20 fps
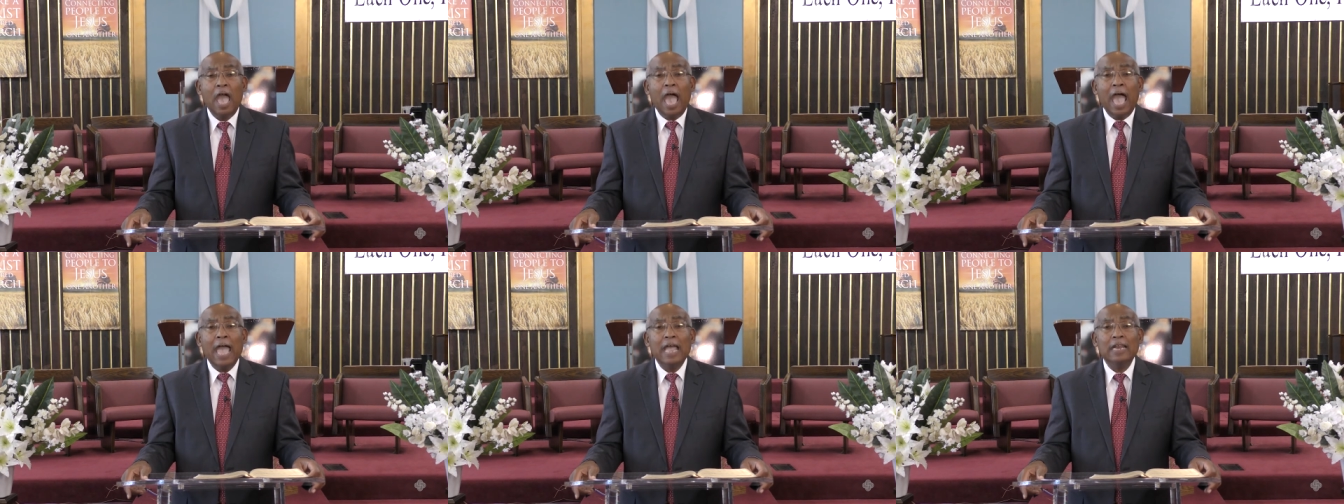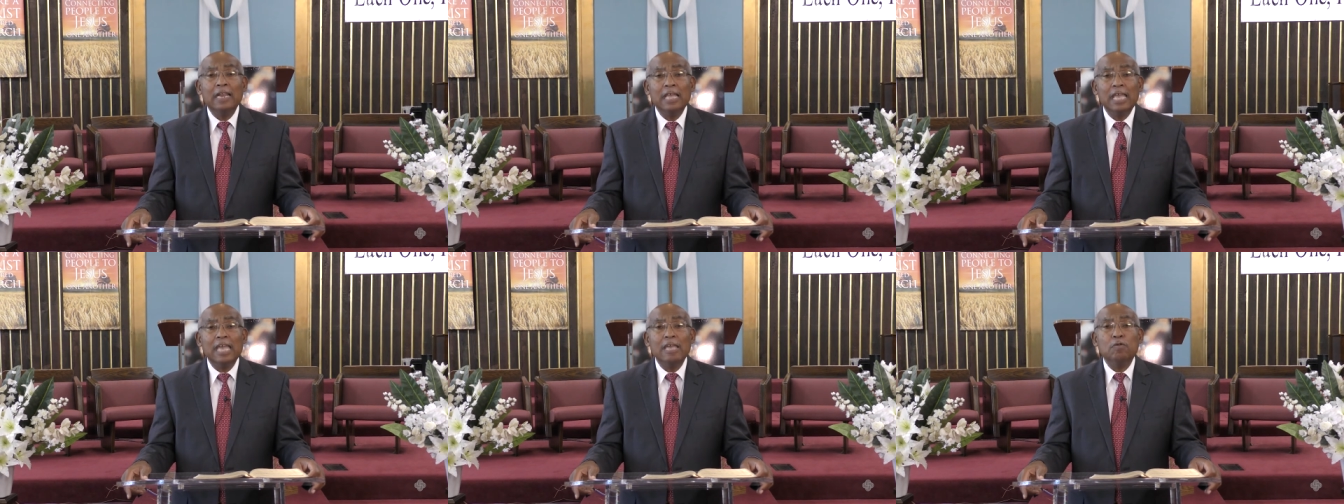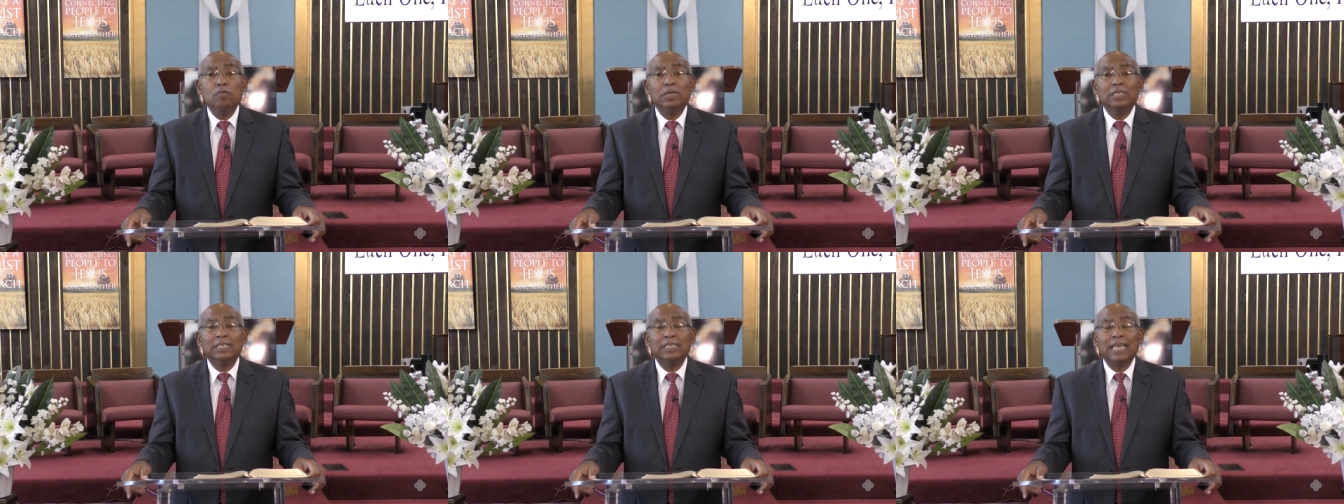And
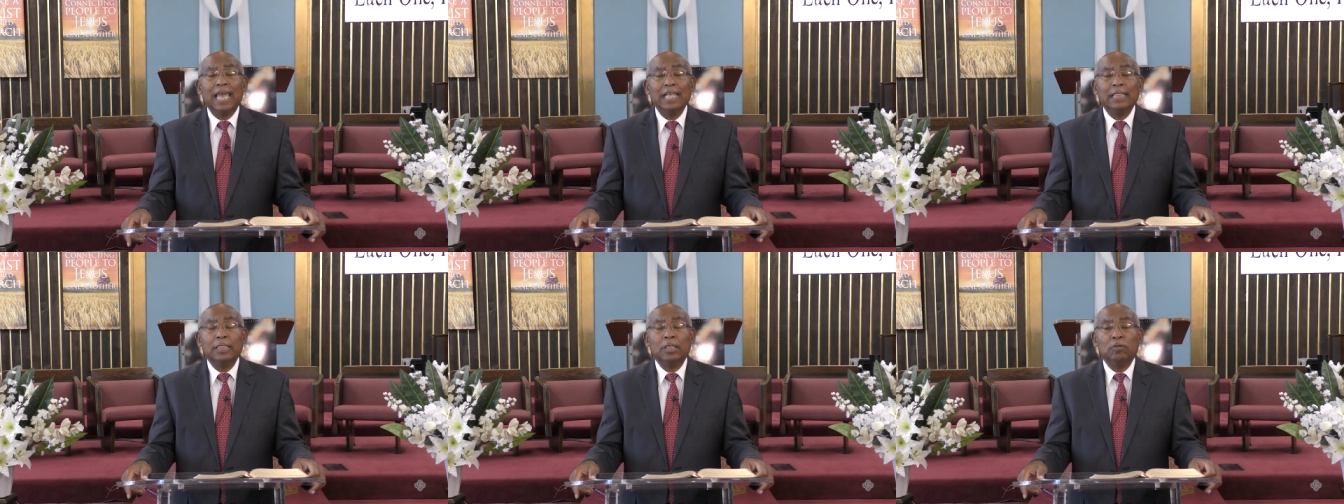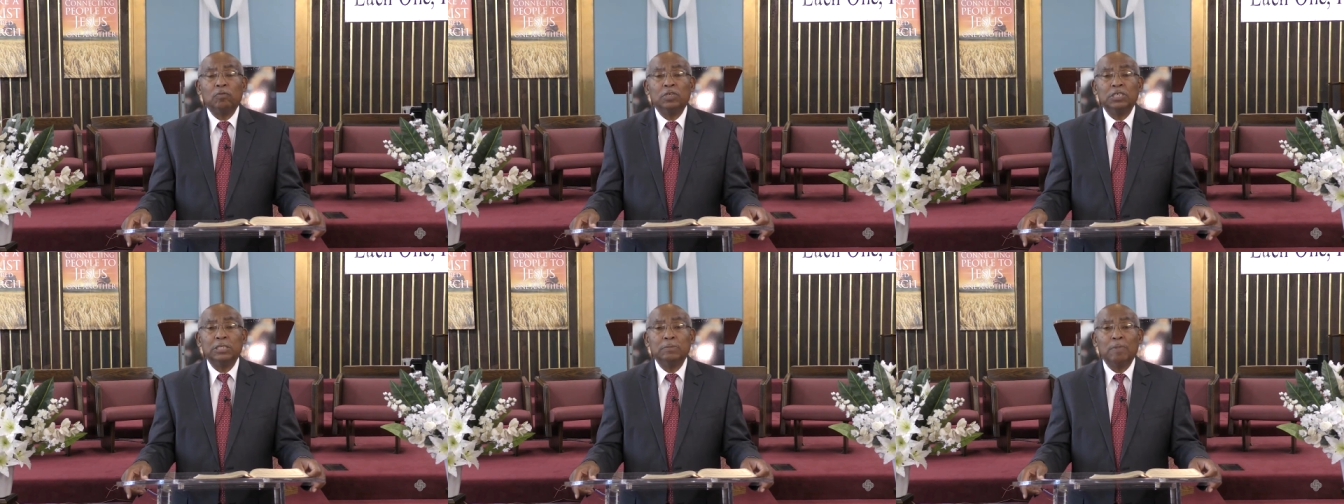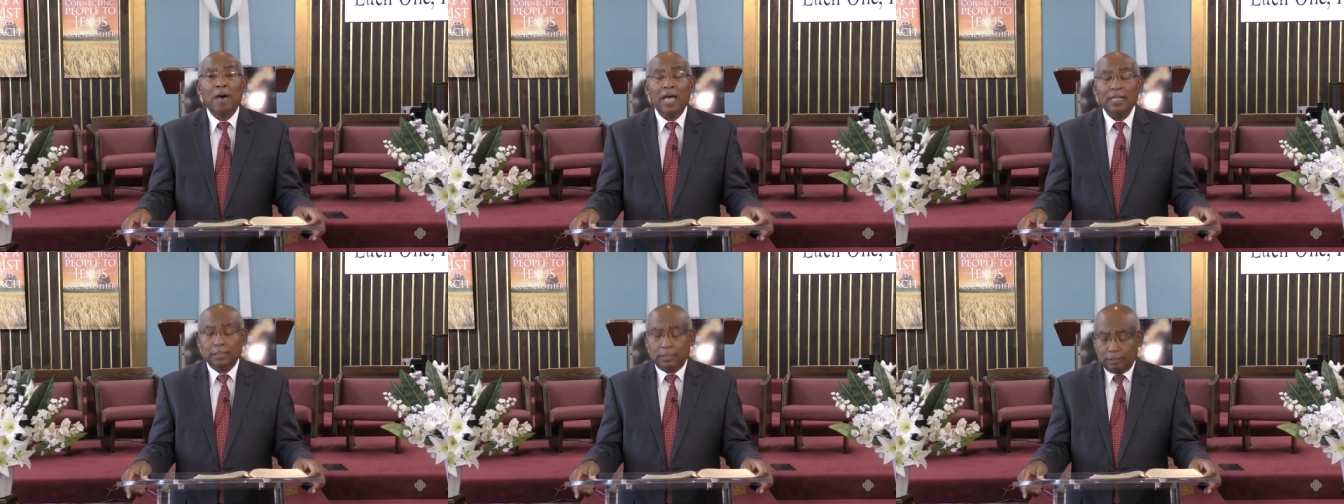he would take the
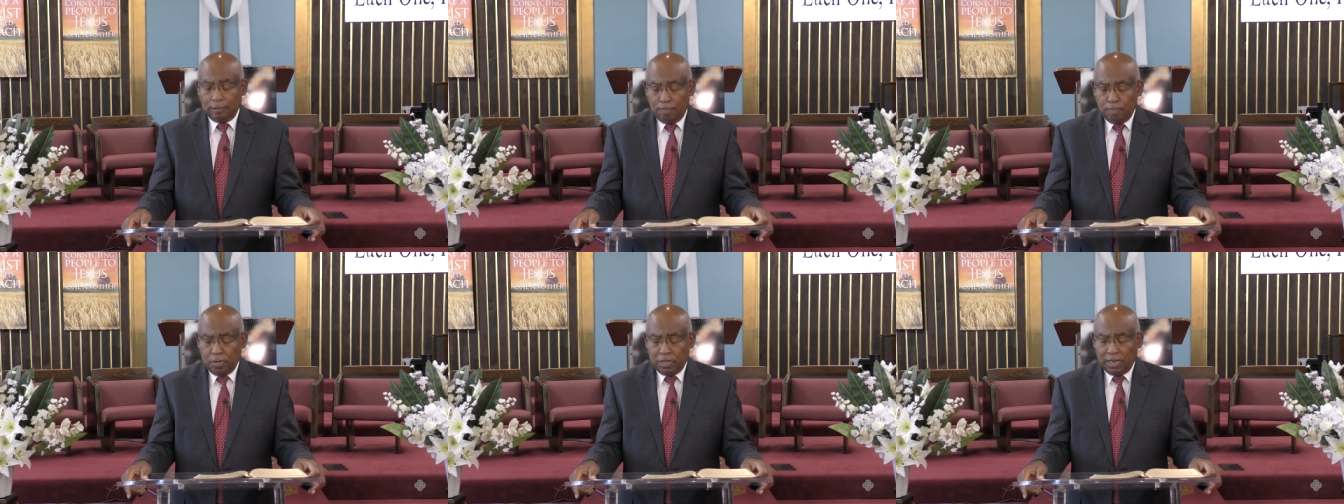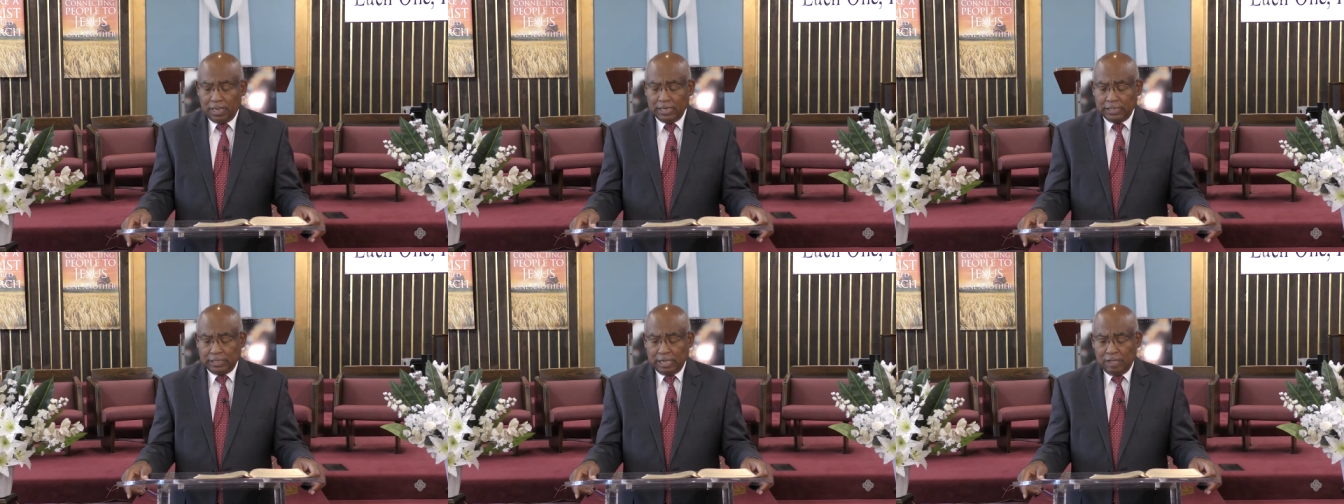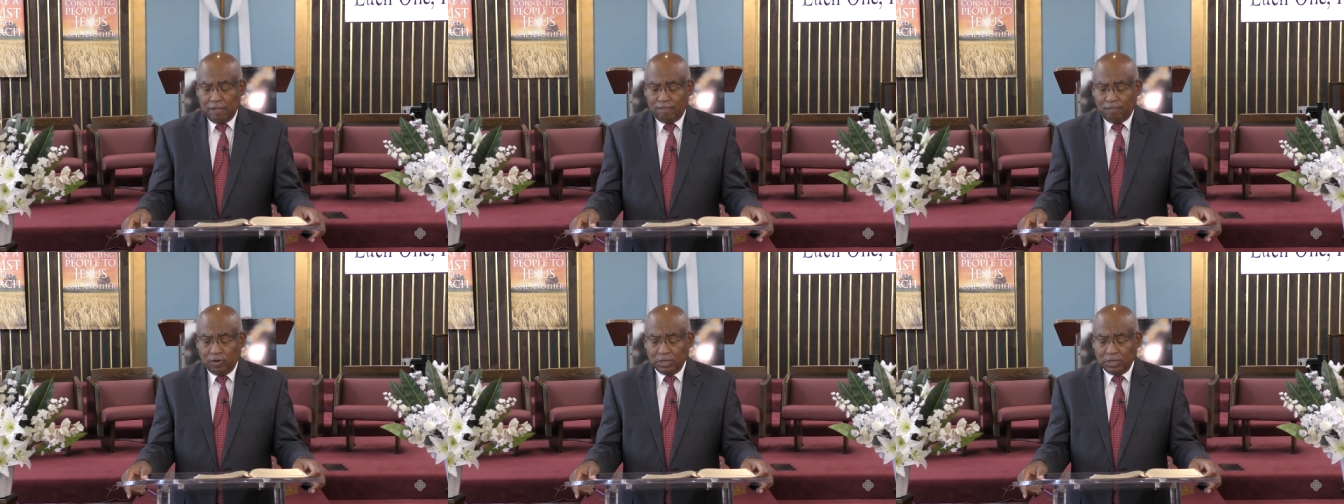responsibility